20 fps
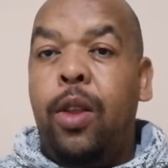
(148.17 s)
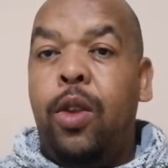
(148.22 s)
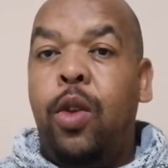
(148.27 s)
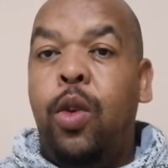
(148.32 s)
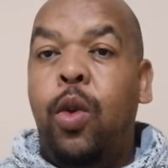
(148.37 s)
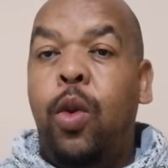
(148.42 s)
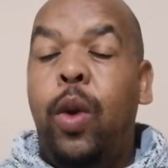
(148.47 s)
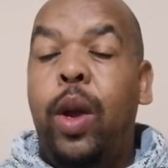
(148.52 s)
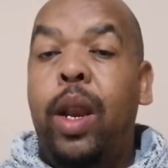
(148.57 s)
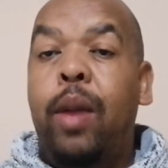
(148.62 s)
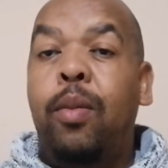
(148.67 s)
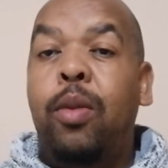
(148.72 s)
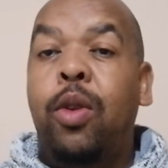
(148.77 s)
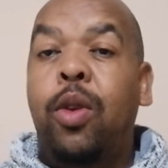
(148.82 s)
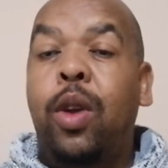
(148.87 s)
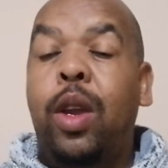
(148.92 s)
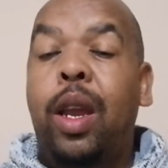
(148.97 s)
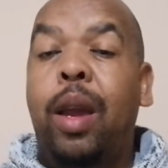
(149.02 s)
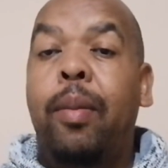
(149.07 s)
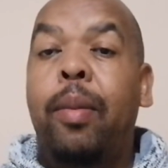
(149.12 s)
So when I'm
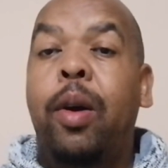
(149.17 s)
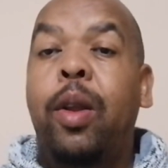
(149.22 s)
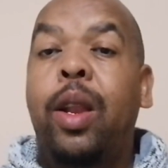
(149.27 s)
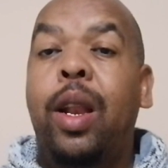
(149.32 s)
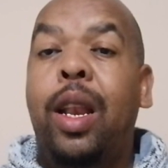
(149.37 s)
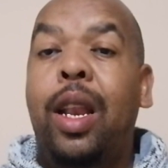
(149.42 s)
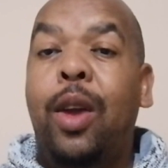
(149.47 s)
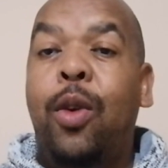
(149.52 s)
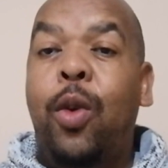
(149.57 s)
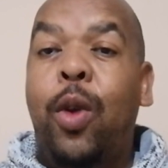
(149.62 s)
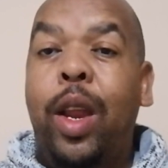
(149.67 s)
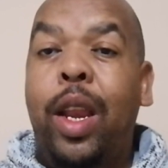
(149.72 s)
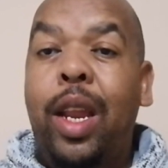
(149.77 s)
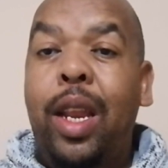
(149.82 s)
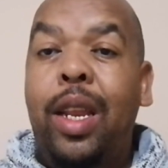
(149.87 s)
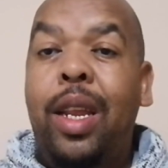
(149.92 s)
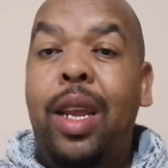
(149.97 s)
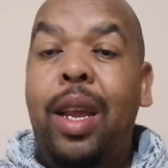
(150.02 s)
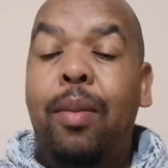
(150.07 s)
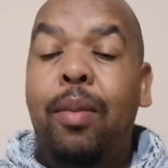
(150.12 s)
talking about
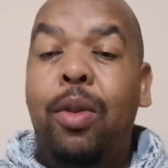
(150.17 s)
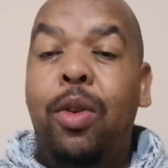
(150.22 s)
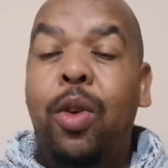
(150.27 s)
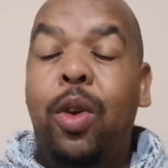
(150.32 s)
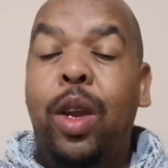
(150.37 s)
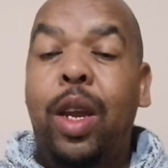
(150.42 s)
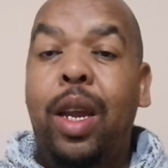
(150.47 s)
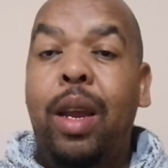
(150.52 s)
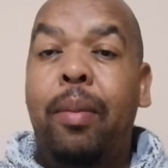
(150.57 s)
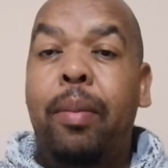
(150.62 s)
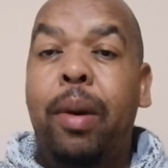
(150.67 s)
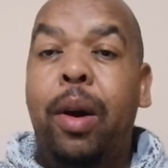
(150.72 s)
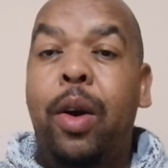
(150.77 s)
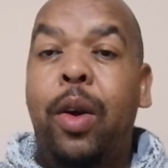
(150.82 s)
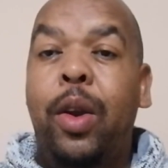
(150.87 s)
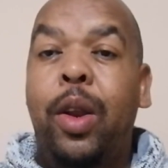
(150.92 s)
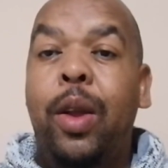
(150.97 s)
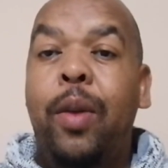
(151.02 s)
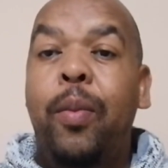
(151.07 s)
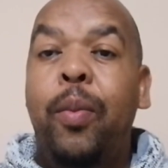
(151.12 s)
liquidity, I'm talking
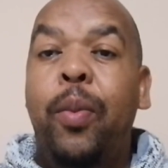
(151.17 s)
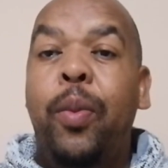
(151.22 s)
about